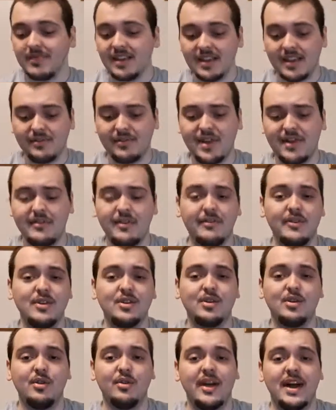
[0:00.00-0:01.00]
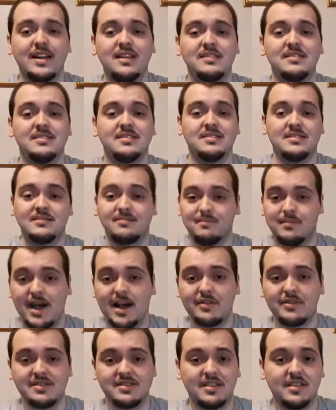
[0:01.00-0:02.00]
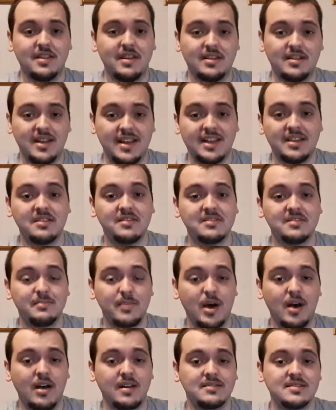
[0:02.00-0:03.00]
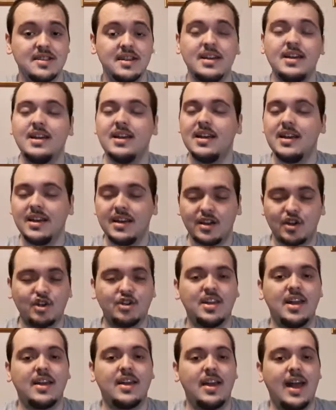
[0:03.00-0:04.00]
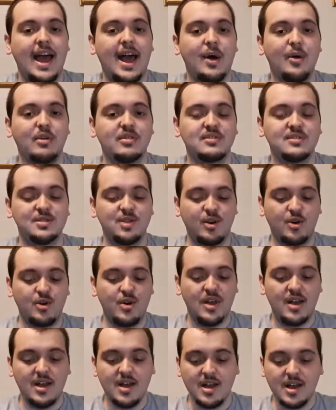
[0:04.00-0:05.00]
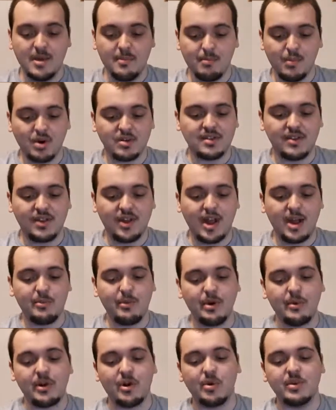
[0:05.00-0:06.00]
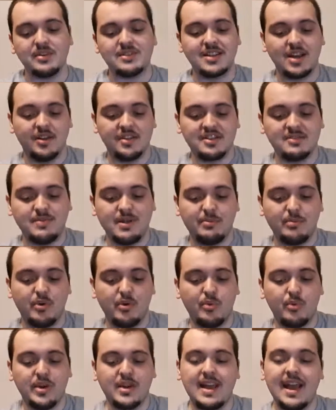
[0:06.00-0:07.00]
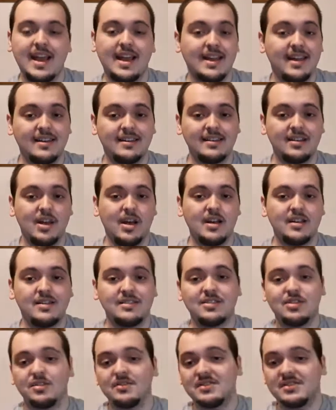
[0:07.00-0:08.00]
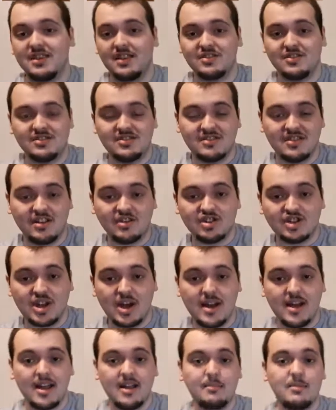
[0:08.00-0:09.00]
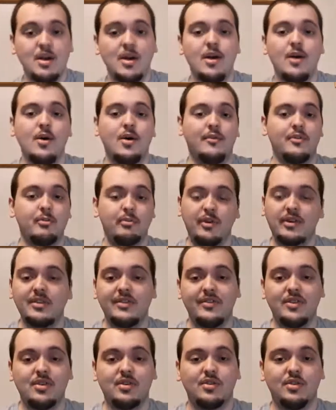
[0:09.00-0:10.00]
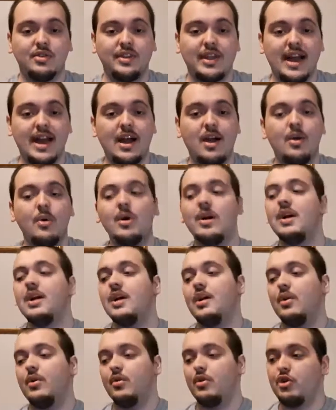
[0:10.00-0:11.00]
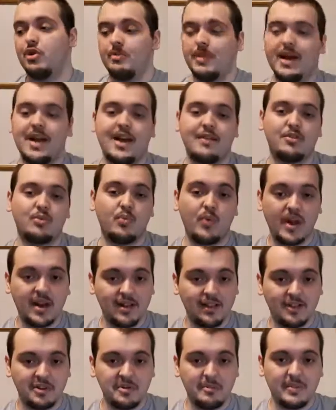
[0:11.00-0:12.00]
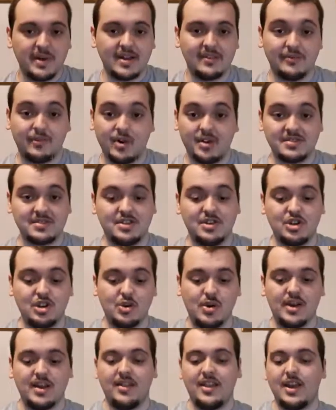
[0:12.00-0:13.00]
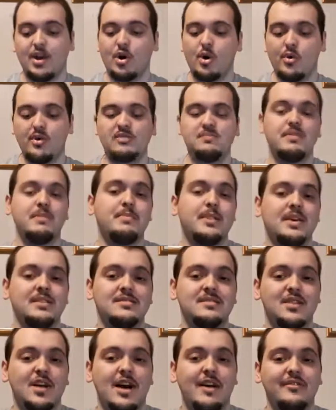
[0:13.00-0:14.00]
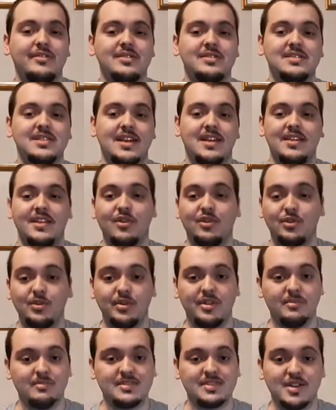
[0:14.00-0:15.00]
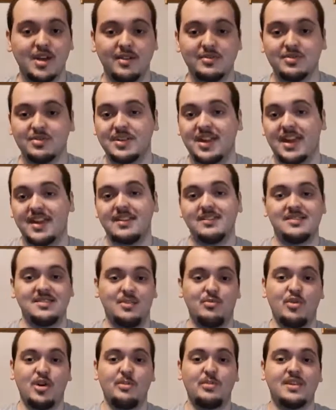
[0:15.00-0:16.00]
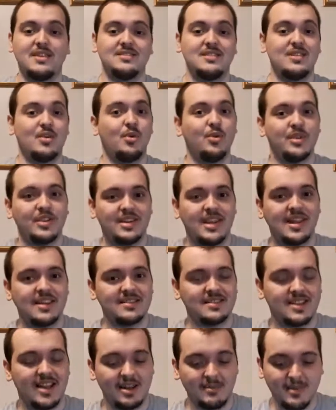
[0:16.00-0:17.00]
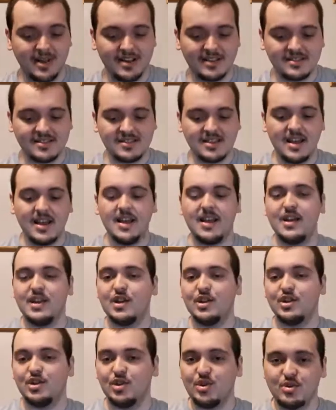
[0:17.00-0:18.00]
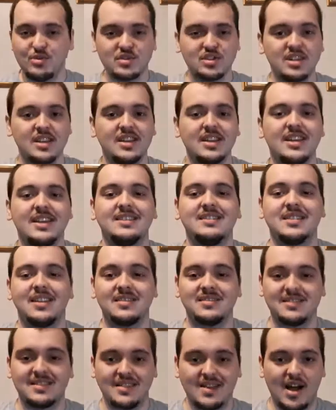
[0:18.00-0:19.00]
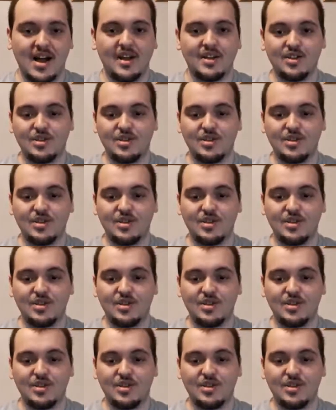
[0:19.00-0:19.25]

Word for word: If they have a vehicle that its batteries in a hidden spot, it could take an hour. So most of the time, we would always tell these people we can't get it done until such and such time, or if you bring the vehicle now, you might have to wait a little bit for us to do it. And they'd always be pissed off and say they'll do it themselves or take it somewhere because it only takes 10 minutes. Usually it does not.